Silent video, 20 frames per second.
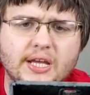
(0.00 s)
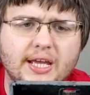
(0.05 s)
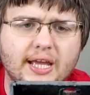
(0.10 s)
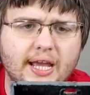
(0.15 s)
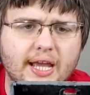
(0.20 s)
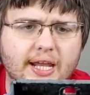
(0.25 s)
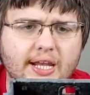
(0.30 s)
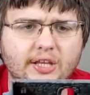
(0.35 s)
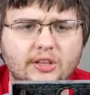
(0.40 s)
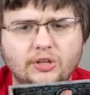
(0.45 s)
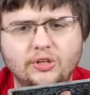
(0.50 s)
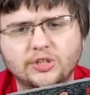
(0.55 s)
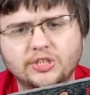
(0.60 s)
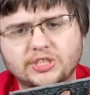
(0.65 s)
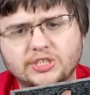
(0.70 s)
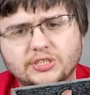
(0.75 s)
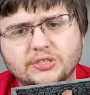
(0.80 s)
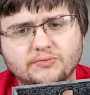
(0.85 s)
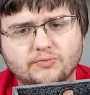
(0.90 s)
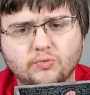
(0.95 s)
and it
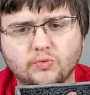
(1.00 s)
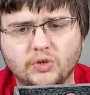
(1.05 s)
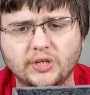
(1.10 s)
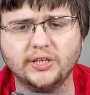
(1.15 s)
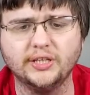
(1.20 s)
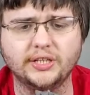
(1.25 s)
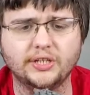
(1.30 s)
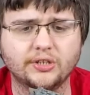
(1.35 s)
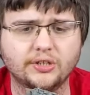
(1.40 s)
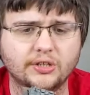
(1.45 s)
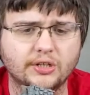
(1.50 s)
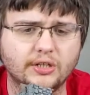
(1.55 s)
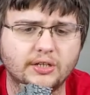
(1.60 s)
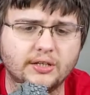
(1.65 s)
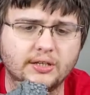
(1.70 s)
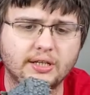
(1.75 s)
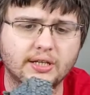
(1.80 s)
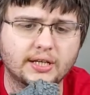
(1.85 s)
looks really good.